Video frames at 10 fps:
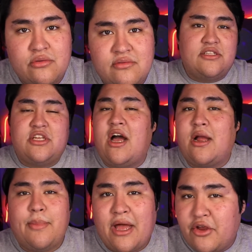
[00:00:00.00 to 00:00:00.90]
Talk
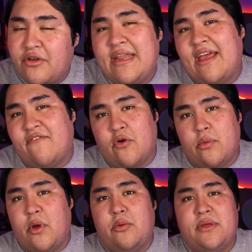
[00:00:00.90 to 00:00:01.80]
about your day for a
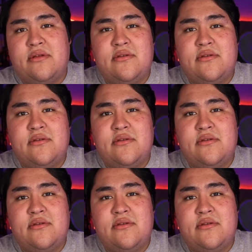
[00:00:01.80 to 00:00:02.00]
moment.